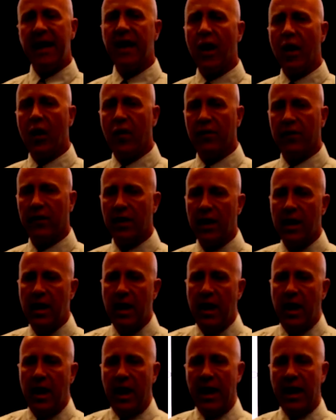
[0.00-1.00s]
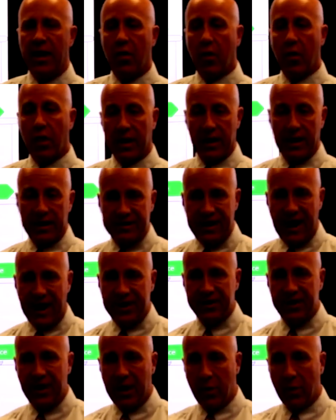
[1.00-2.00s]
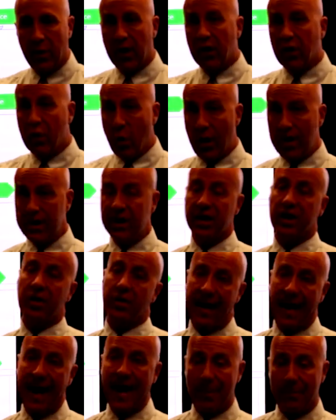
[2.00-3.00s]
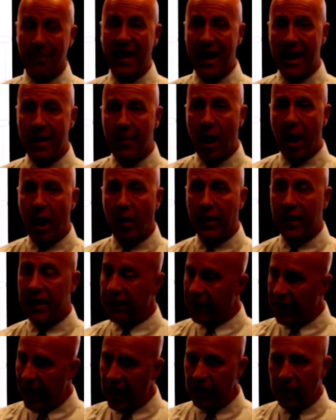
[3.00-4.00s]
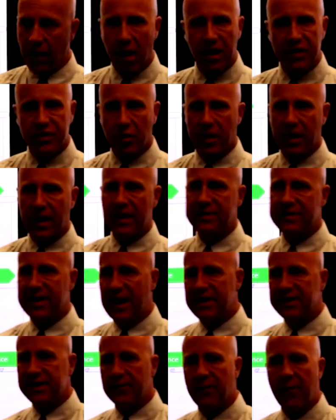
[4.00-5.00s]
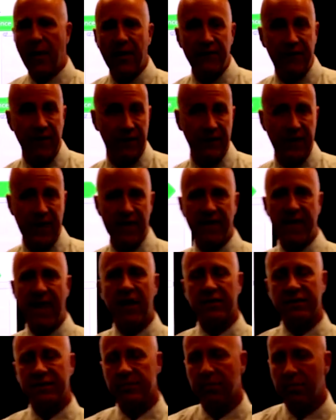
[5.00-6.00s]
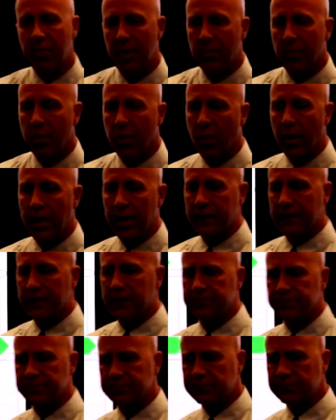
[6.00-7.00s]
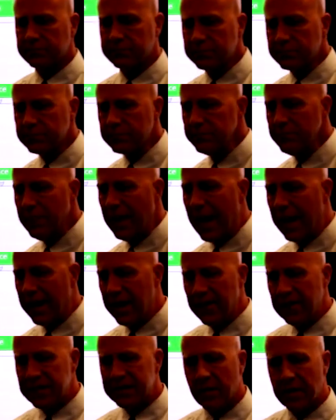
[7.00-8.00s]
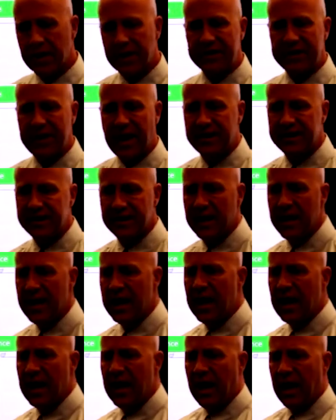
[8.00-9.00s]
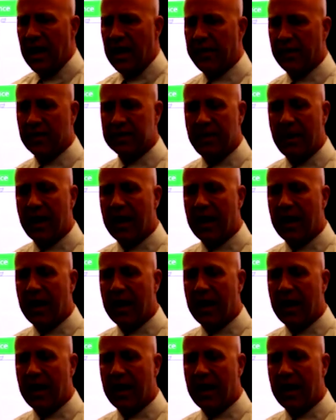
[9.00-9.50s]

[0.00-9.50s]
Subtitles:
over an organization and we were going to create a PMO in a very large organization of about 15,000 employees. And in this organization, there's about